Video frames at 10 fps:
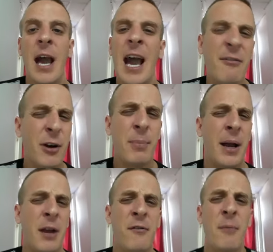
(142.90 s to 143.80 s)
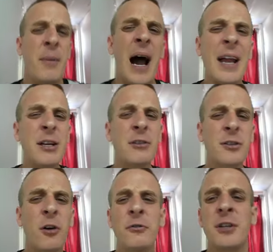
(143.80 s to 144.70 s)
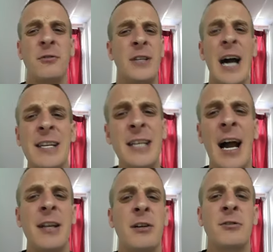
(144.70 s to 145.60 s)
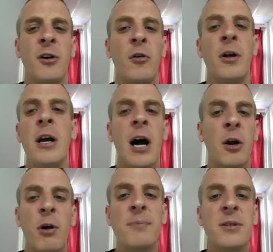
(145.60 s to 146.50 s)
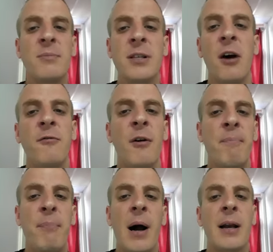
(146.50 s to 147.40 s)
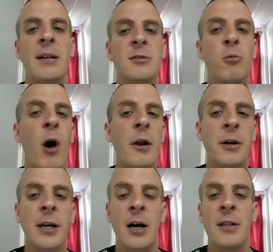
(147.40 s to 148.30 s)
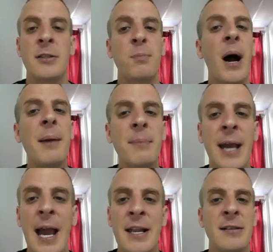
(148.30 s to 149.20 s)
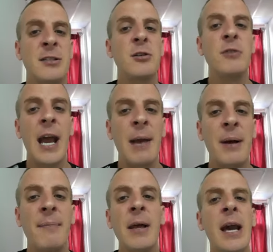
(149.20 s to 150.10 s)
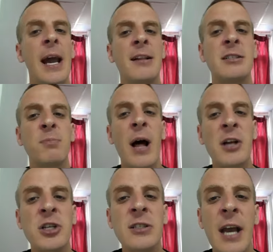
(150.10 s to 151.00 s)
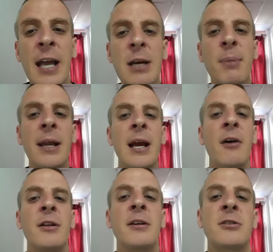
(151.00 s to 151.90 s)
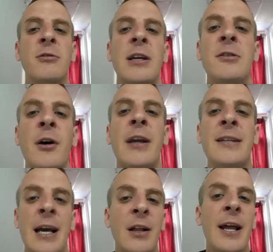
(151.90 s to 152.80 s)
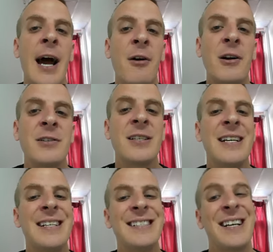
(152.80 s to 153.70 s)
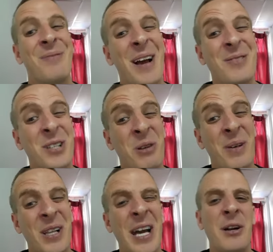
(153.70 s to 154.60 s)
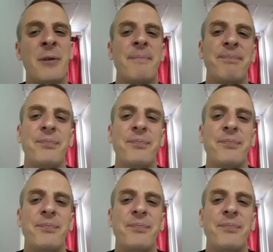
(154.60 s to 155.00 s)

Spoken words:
Everybody from 9 years old to 99 years old equips himself with buckets, water guns, pipe cannons, you name it, and splashes anybody out on the street during daylight hours, sometimes a little bit later.